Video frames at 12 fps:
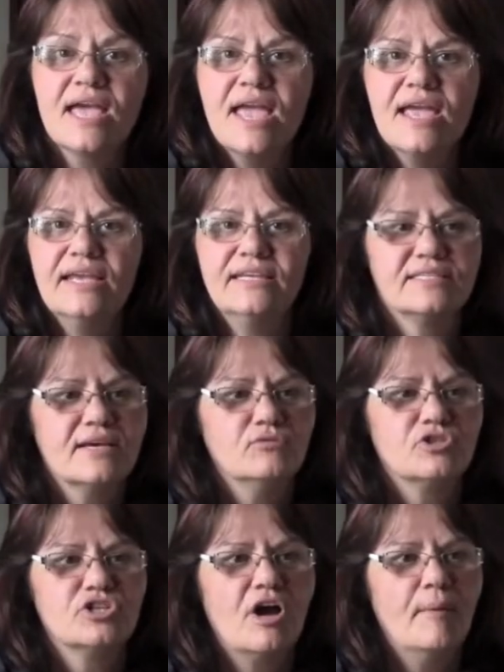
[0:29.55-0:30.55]
He's
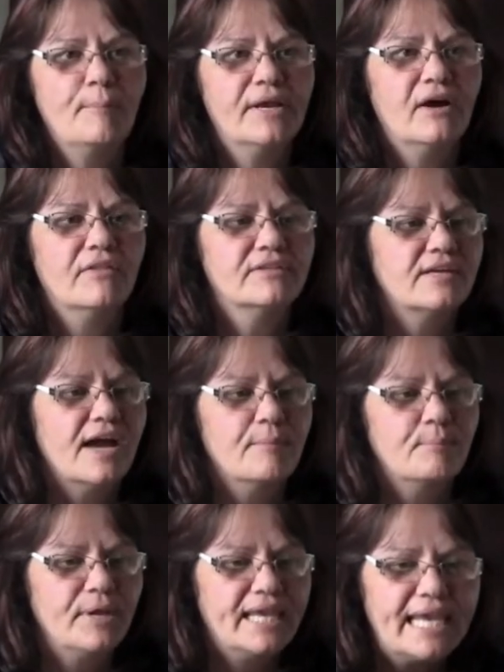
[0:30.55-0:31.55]
out shopping all the
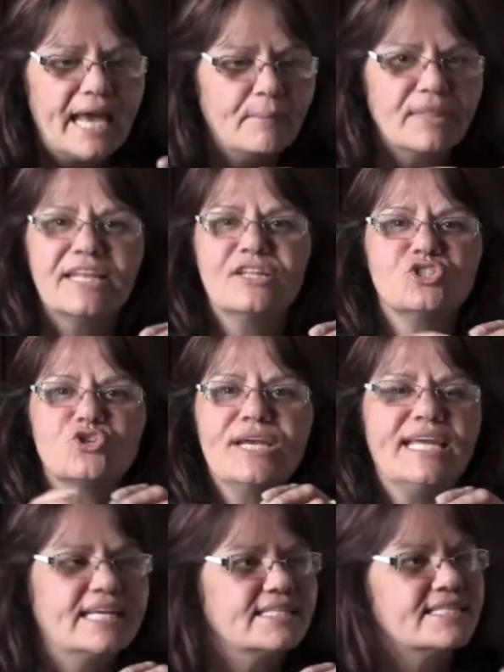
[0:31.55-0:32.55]
time, picking up little
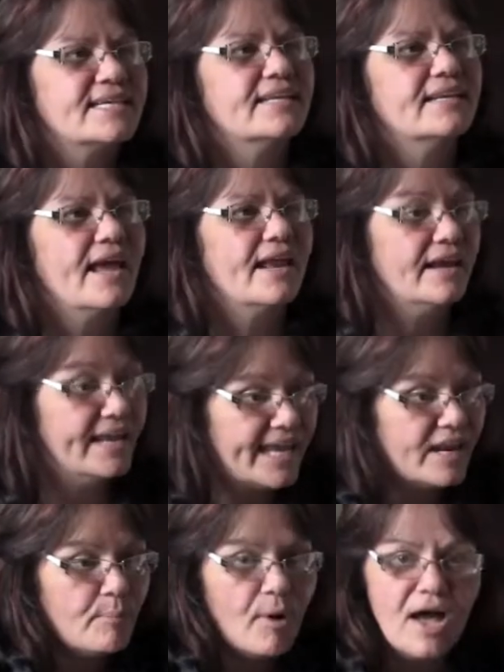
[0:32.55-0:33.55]
trinkets, and, and I
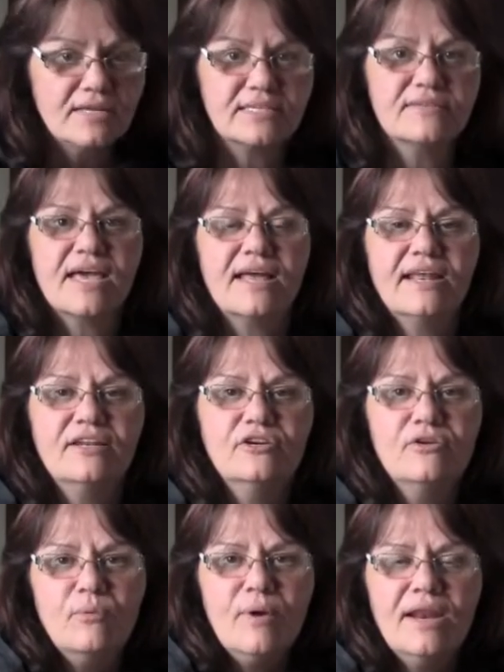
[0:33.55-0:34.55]
get a box of that. And you
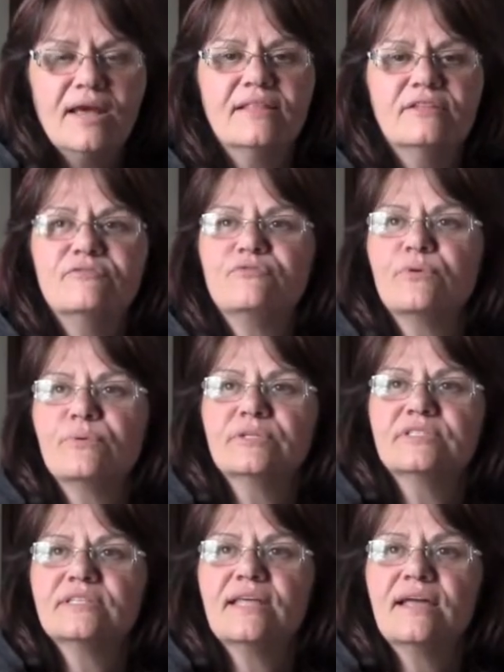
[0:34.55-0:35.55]
know what? I look
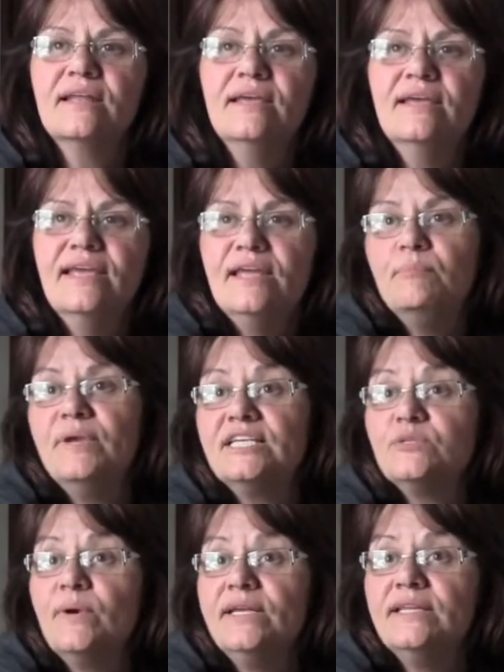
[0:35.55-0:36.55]
forward to that. It
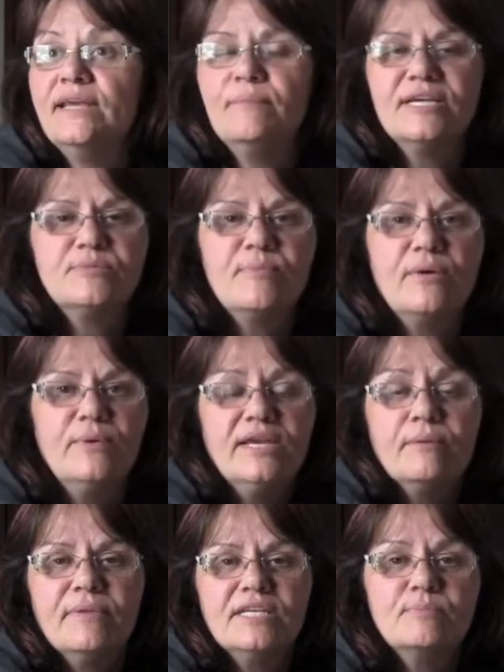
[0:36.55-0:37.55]
makes my day, it makes my
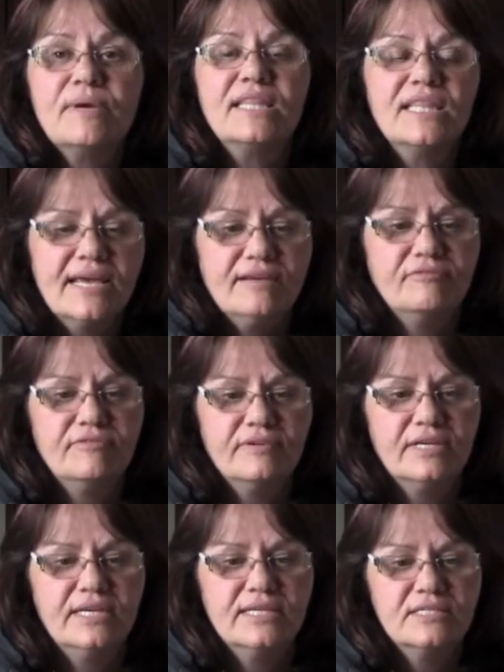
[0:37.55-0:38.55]
week, it makes my
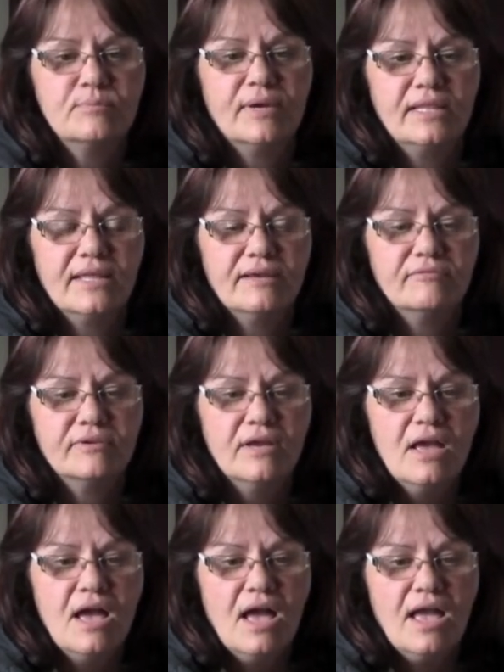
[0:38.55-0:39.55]
life. He is my life.
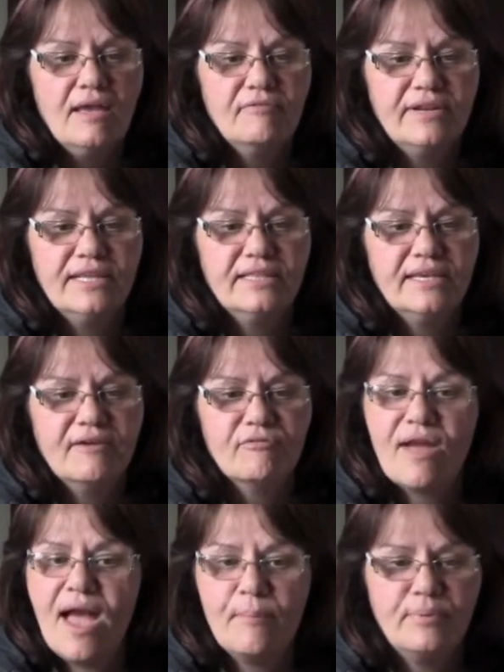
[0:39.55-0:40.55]
If anything
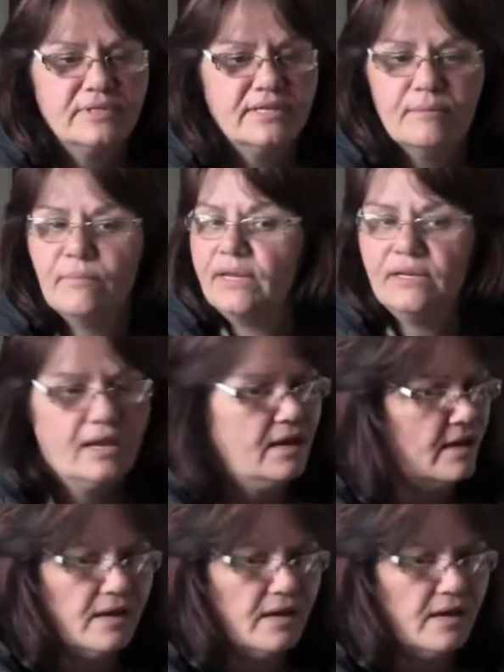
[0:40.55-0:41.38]
ever happened to him, I...